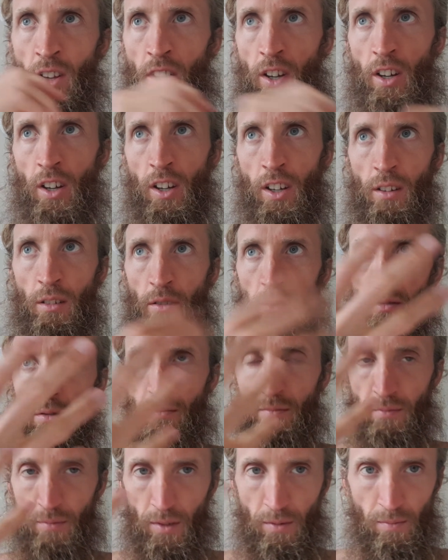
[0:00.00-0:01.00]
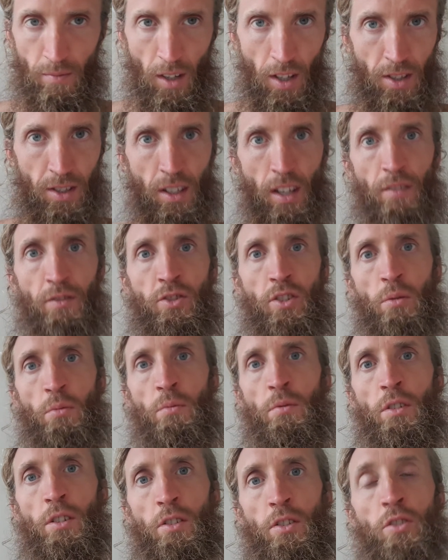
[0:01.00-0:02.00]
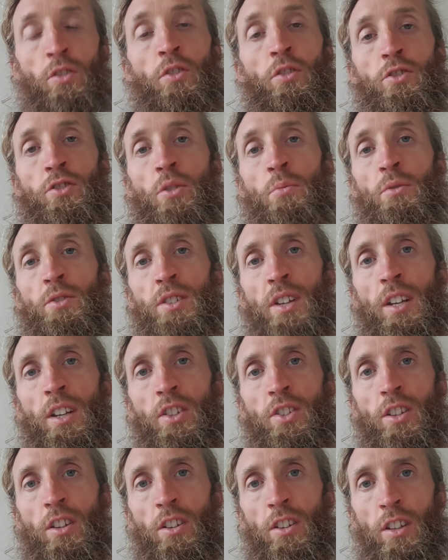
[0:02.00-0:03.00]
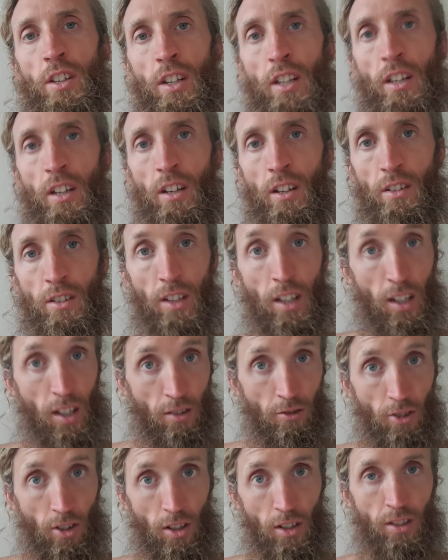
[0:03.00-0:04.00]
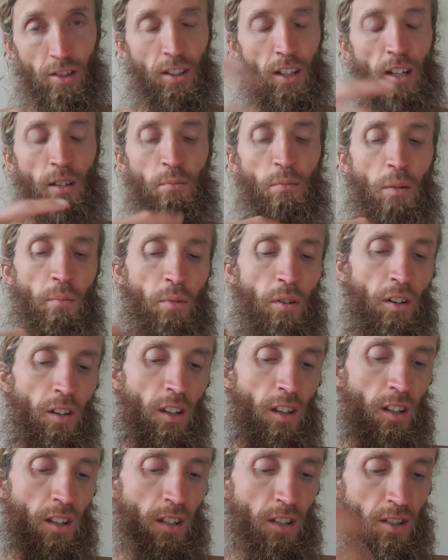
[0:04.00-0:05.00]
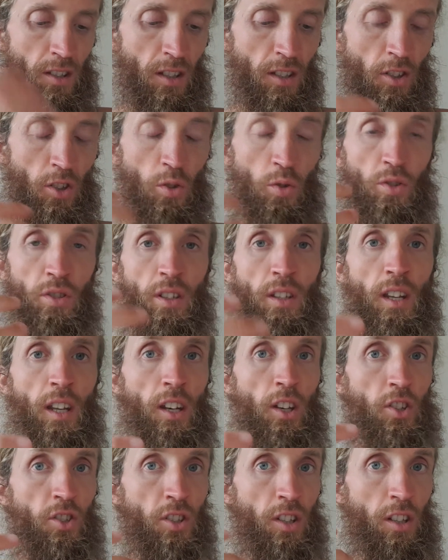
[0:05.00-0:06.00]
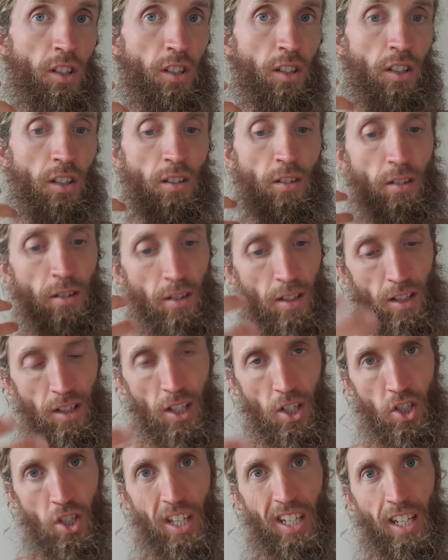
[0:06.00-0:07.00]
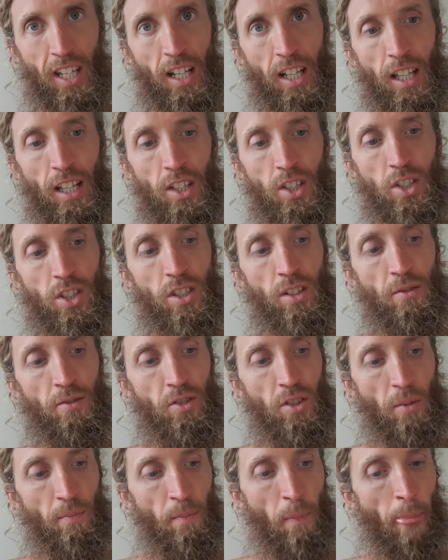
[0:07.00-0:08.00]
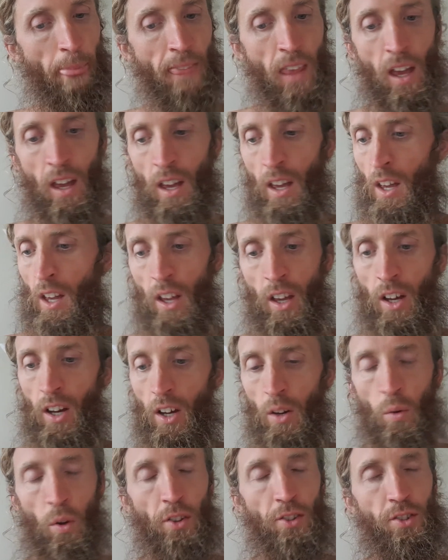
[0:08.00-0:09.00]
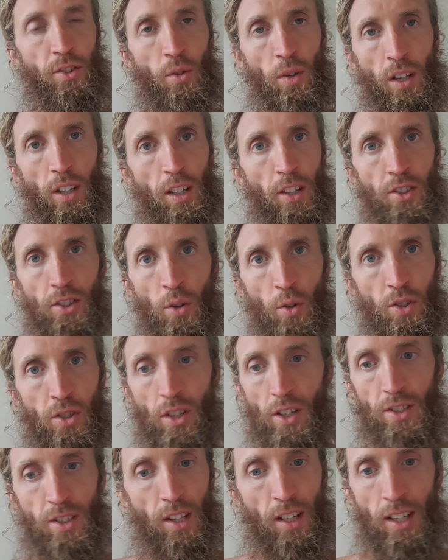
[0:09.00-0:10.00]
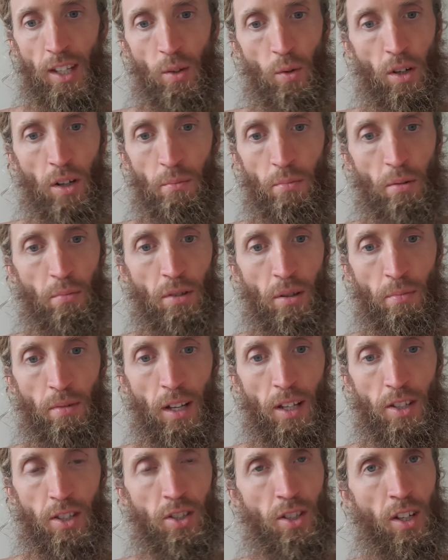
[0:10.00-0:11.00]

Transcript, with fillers: I I saved so so much energy on the on eating raw that my body used that energy to initiate a cleanse. So I wasn't doing any socializing anywhere in public places